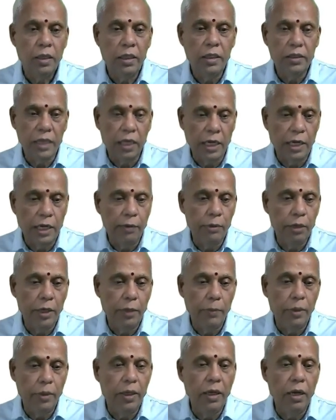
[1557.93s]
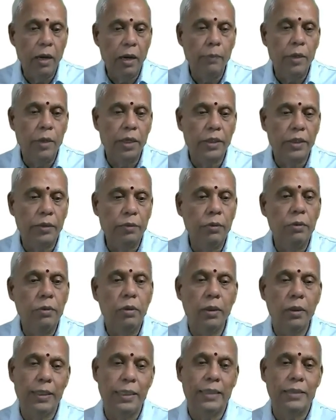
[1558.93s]
is arrived at by abductive
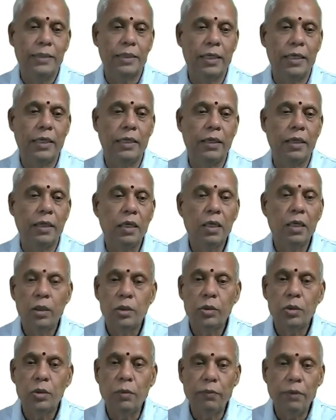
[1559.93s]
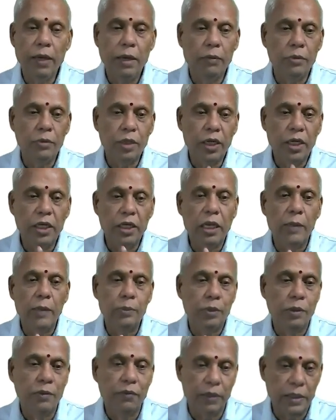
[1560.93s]
reasoning. So we have three
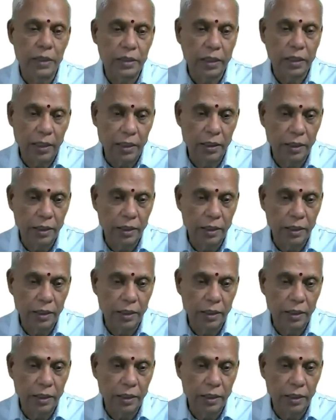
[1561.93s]
types of reasoning: